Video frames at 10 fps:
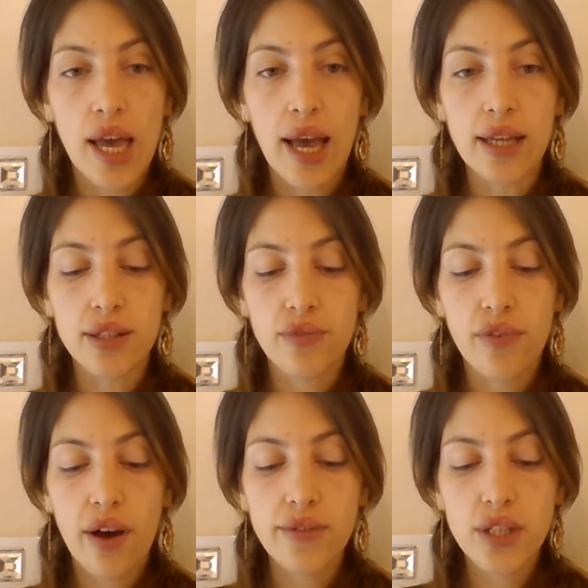add
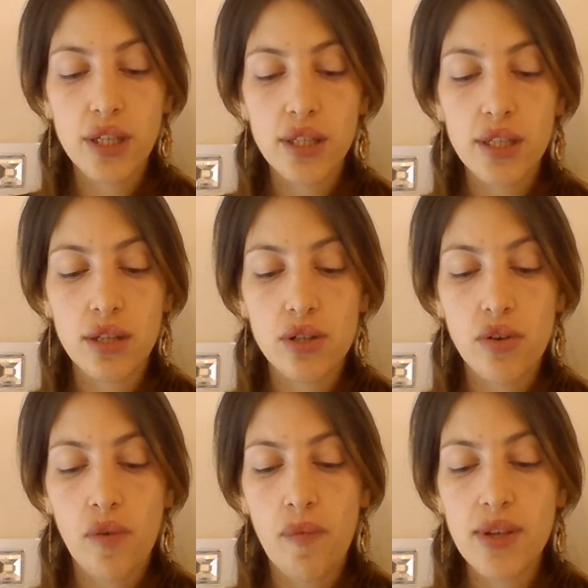15 centiliters
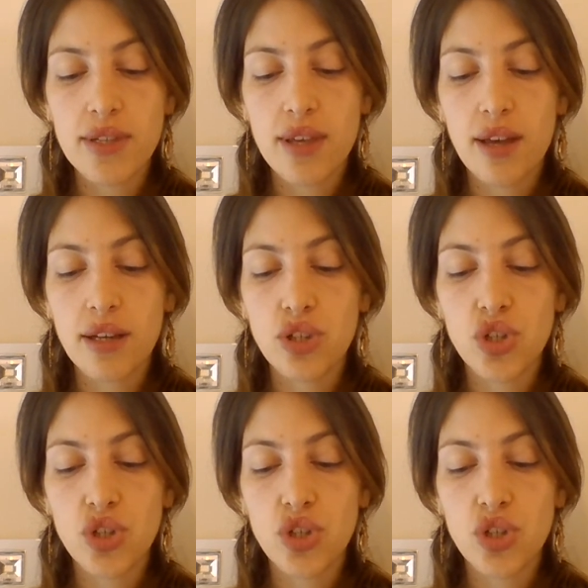of benzene,